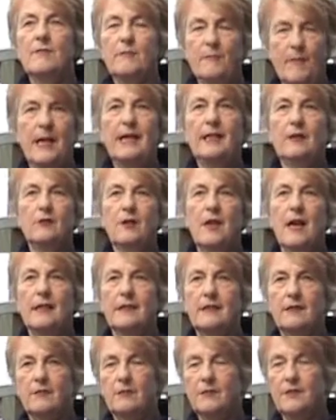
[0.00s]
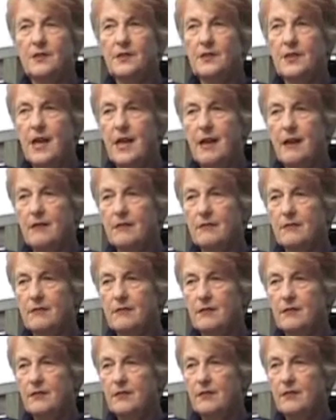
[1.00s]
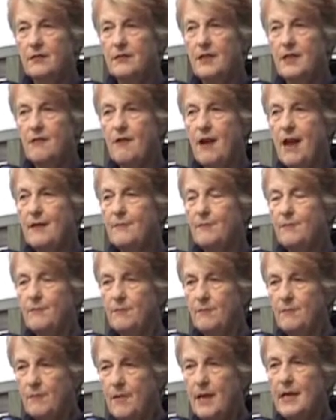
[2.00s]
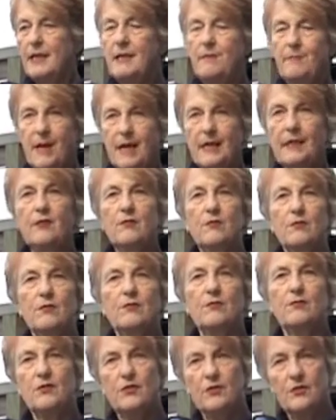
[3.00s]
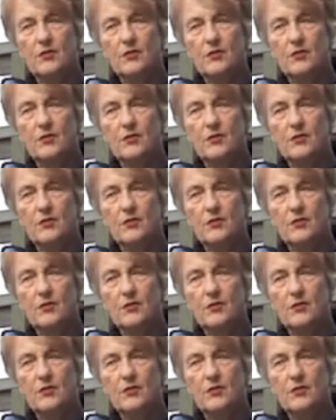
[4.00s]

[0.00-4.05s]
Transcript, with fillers: medical articles. Now, there aren't many medical